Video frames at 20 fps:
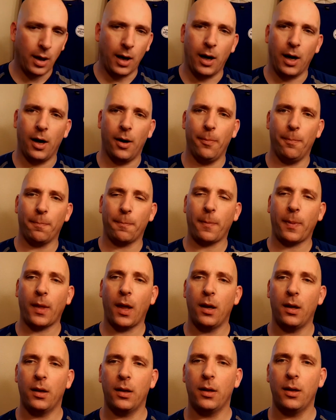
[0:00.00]
Um,
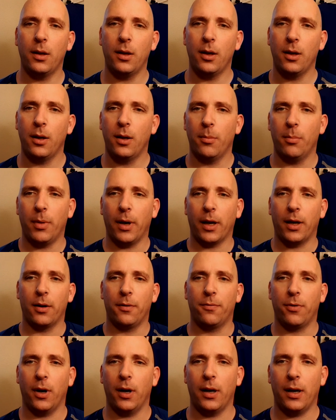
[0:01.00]
my
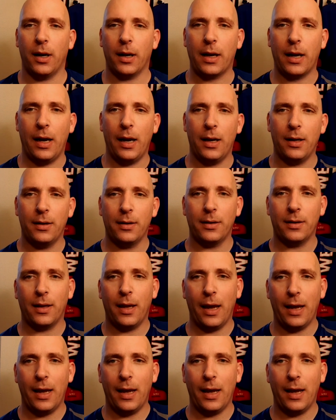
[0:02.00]
good friend uh, Con